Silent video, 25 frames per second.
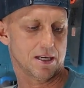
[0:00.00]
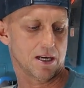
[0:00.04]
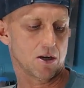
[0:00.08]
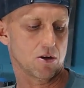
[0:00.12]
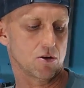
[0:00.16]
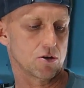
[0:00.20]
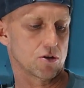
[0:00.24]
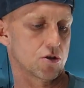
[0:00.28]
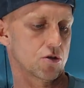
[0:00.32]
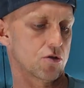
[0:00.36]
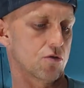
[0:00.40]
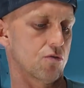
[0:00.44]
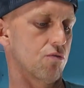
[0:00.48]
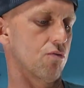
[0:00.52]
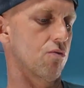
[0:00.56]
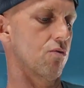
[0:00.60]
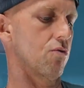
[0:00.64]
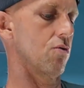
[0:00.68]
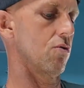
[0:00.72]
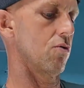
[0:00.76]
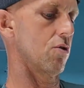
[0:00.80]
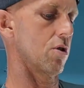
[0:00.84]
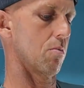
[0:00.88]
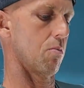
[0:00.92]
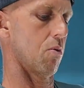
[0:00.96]
It goes
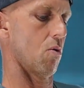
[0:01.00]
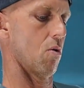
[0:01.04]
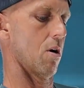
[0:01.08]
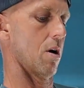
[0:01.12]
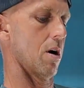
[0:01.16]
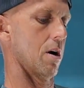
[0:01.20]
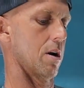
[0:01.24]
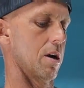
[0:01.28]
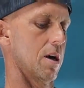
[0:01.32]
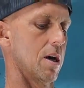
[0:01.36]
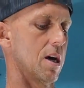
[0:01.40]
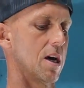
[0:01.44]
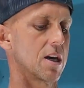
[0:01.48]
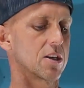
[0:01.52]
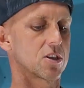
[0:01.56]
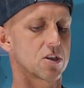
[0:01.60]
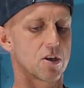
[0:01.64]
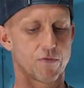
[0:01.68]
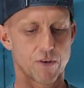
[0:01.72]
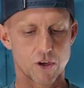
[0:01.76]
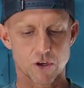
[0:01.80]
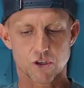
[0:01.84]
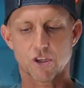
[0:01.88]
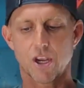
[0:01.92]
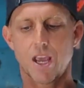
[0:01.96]
through the board. So
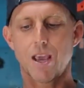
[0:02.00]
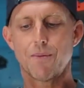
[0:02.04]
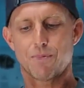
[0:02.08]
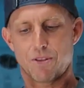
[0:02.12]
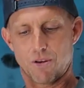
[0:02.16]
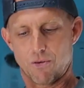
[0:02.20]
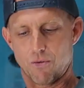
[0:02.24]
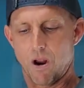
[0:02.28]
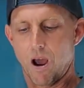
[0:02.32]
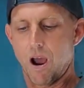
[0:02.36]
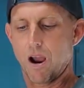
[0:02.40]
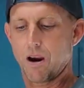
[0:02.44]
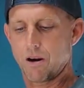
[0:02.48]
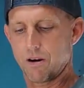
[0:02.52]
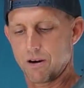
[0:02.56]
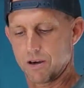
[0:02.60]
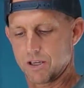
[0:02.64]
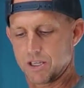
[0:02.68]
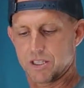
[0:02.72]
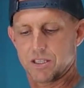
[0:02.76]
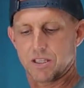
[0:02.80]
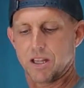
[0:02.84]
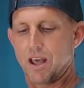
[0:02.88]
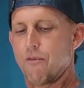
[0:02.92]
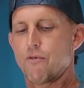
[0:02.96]
if you shape the rocker and
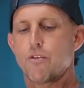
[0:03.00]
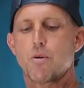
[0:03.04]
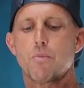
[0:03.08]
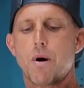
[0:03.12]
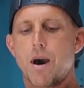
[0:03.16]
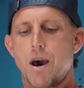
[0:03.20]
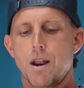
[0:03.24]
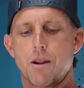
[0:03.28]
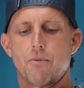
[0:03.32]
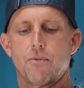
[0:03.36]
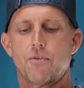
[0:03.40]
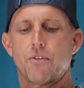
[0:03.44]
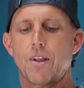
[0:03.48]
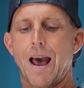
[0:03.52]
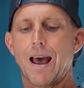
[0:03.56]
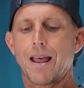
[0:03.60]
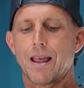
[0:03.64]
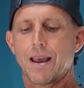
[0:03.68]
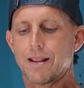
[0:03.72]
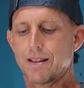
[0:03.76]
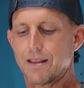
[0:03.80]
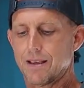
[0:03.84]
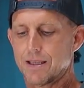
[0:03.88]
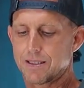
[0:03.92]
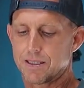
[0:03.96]
just let the bottom flat
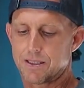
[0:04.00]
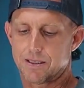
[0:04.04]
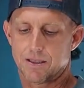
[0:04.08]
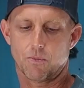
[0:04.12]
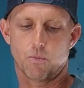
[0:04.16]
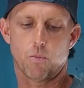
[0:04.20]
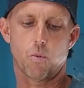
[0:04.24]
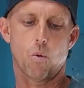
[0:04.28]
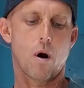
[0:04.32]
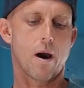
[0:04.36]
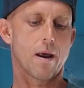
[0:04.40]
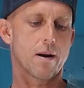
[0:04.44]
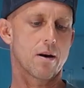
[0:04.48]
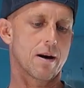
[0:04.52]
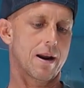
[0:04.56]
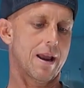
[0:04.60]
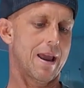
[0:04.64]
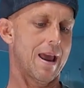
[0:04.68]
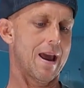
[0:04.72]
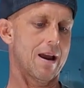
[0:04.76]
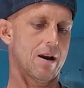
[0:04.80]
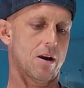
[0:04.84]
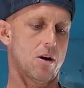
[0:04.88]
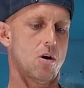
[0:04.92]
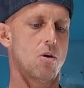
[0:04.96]
like this, the water
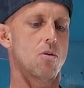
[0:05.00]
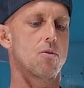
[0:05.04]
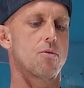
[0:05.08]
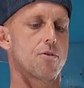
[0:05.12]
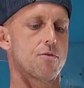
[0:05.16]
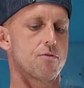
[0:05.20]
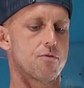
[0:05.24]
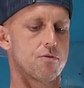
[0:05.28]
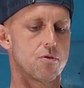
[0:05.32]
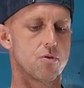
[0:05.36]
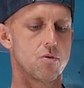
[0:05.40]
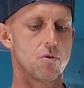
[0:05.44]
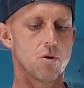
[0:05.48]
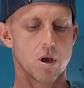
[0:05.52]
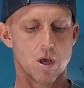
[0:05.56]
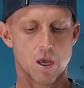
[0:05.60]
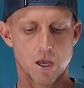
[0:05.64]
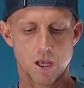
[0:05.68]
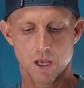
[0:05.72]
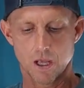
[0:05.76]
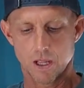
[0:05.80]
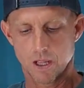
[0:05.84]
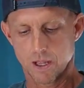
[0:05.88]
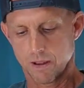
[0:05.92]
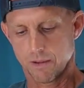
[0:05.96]
can't go through
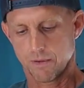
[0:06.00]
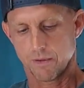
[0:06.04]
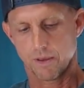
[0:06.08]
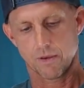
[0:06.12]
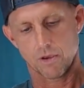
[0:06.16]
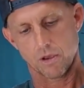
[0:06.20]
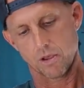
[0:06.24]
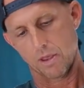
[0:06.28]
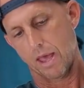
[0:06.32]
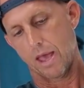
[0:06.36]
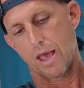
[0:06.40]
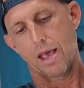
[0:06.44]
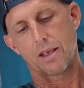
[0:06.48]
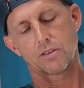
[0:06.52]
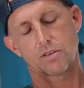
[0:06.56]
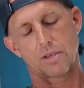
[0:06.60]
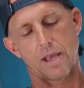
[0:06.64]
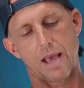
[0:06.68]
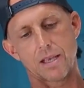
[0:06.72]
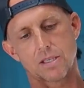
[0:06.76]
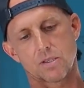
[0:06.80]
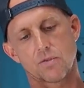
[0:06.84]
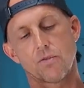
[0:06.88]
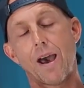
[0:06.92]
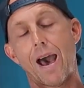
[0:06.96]

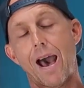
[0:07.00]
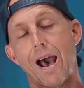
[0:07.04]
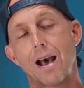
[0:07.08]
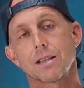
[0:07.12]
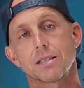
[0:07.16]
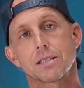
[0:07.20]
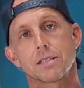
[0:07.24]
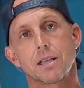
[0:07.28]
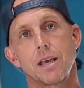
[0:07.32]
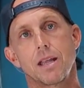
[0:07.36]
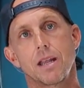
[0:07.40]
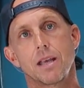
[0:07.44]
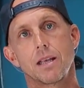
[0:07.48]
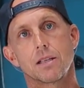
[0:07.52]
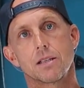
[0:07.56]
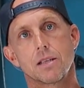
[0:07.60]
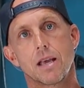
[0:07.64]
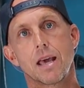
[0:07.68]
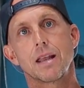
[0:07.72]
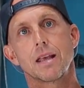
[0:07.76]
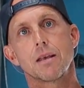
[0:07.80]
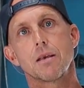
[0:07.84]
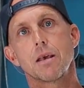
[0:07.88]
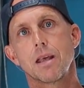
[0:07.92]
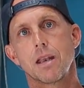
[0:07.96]
as fast,
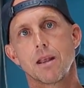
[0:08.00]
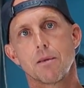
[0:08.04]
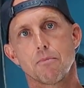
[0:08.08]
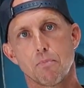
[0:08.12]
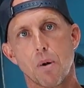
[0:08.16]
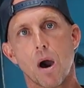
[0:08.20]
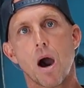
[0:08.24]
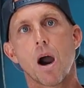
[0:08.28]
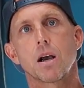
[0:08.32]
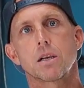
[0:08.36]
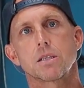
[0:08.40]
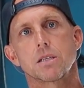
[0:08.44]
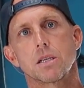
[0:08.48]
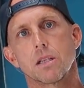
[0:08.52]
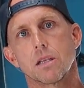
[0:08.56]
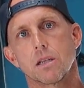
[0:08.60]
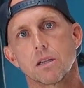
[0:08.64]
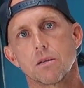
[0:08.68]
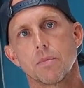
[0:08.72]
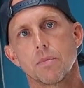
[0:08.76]
and it bogs a little.